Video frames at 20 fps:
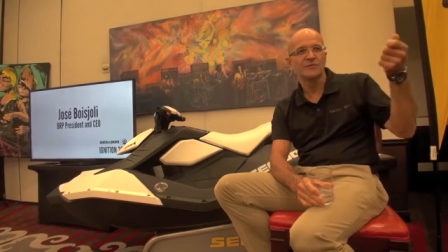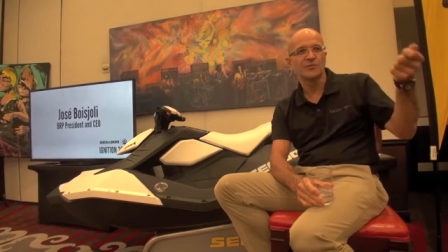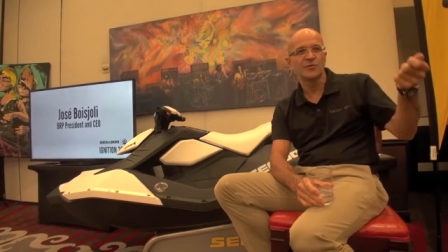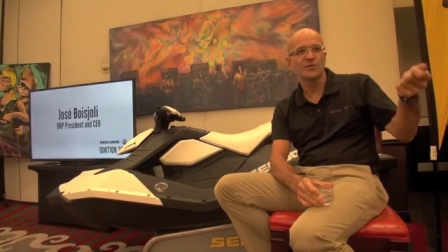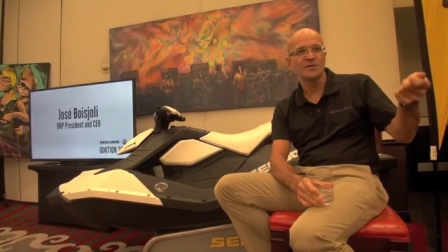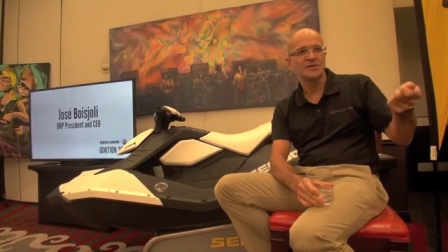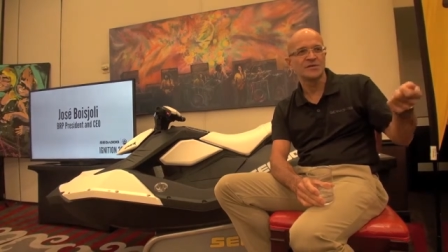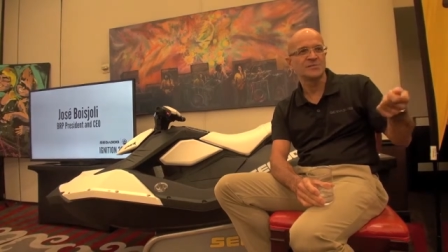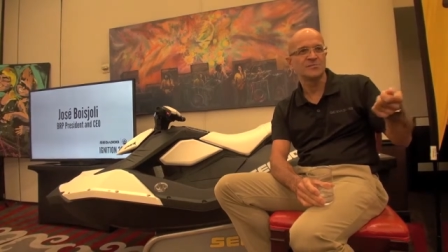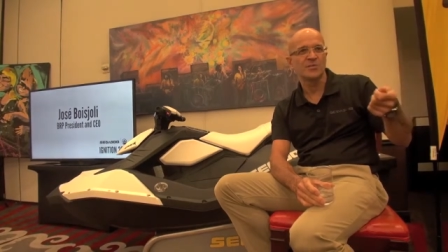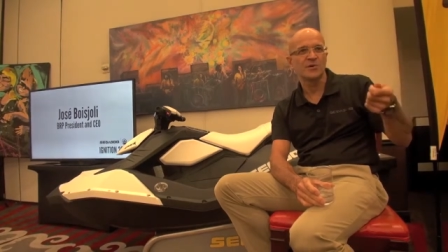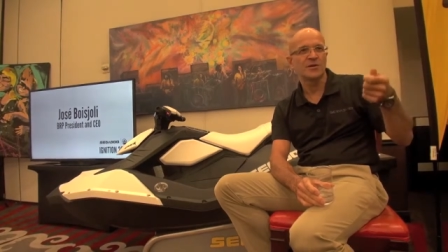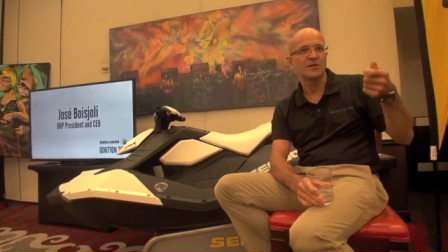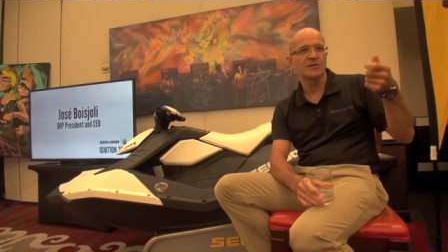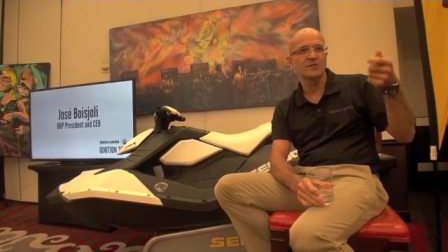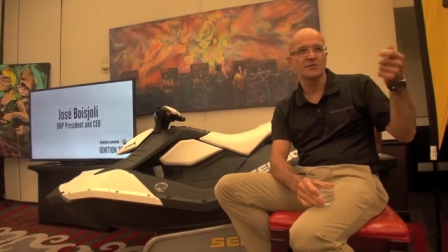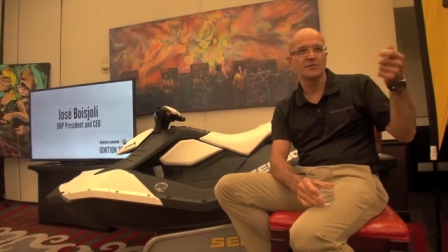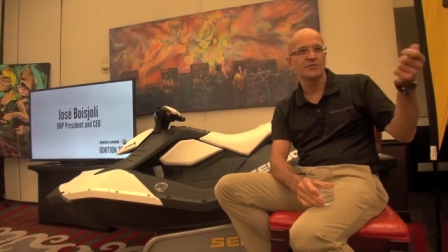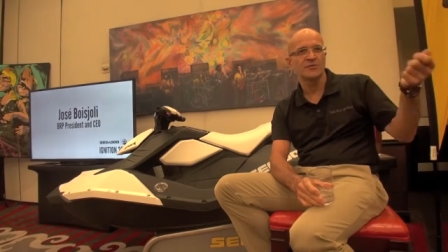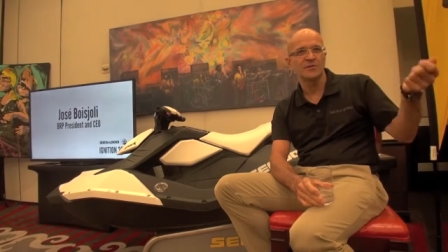20
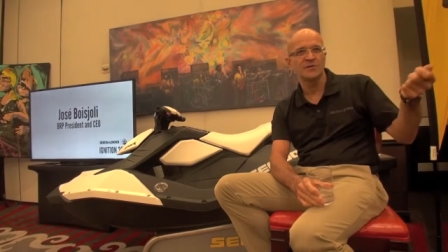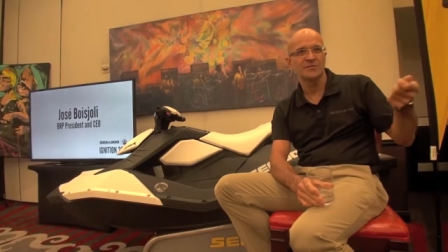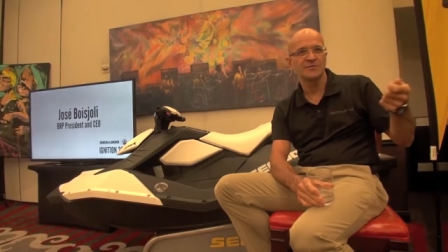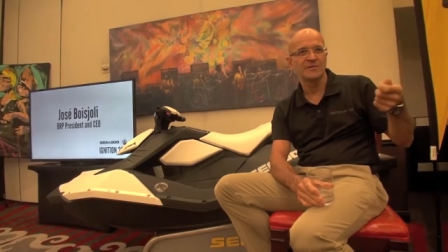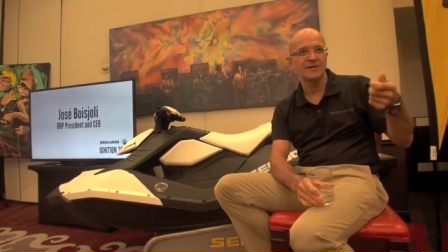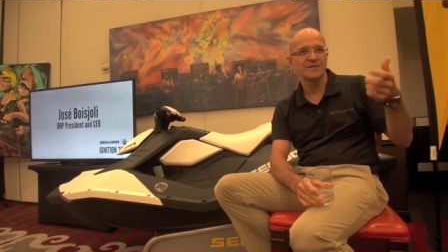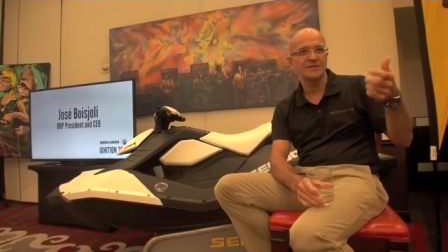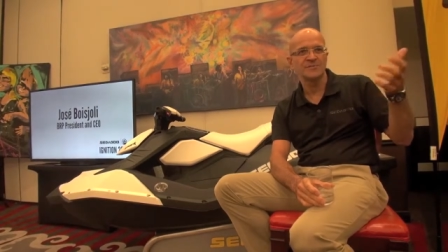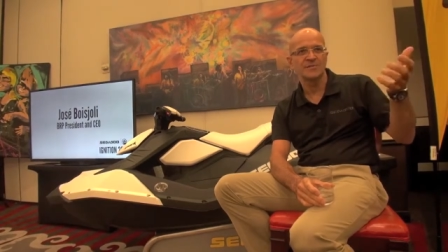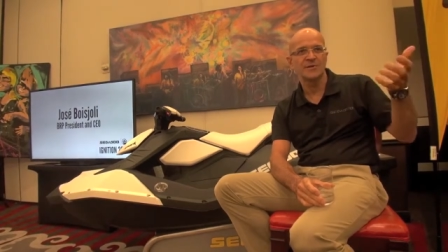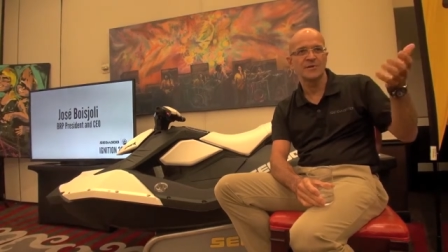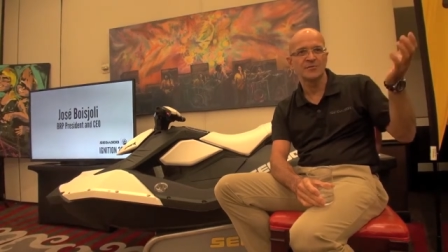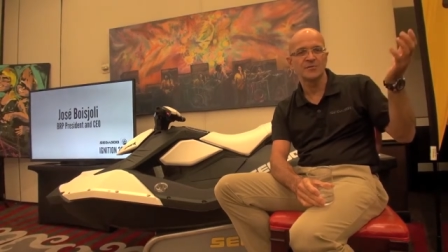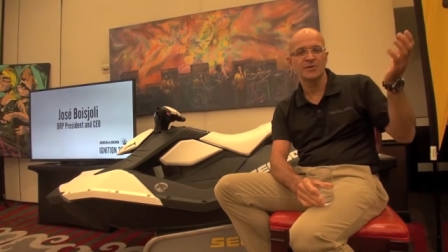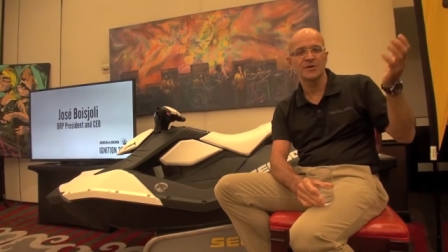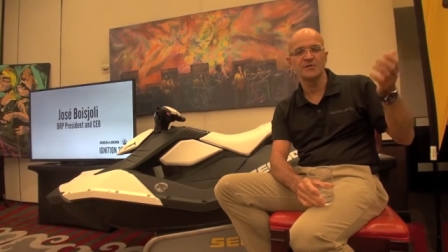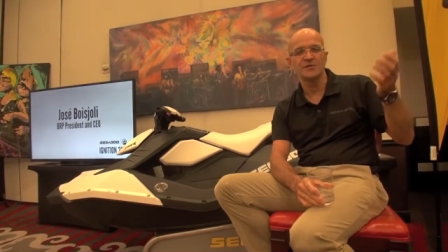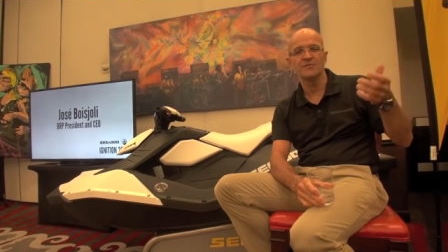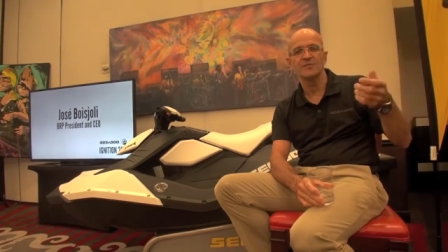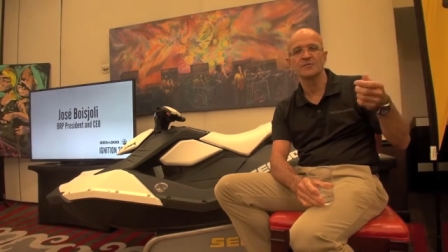Spark or 25 Spark,
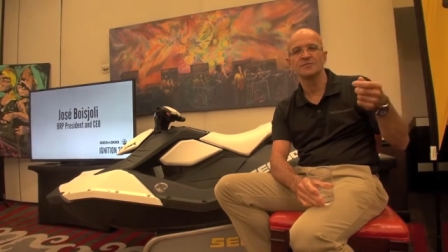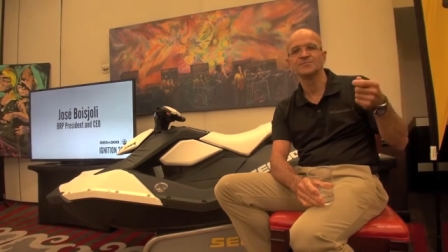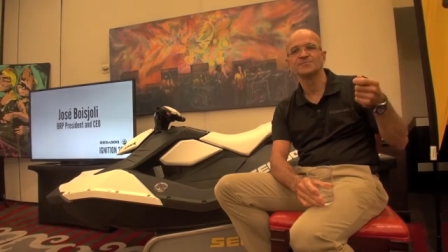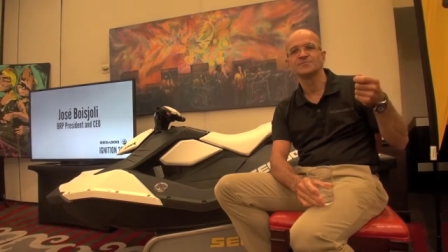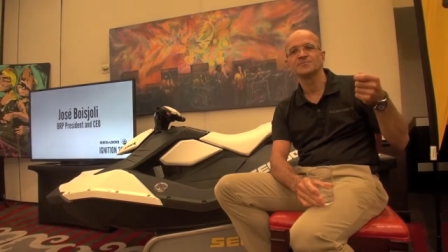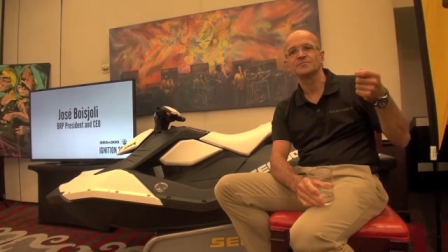whatever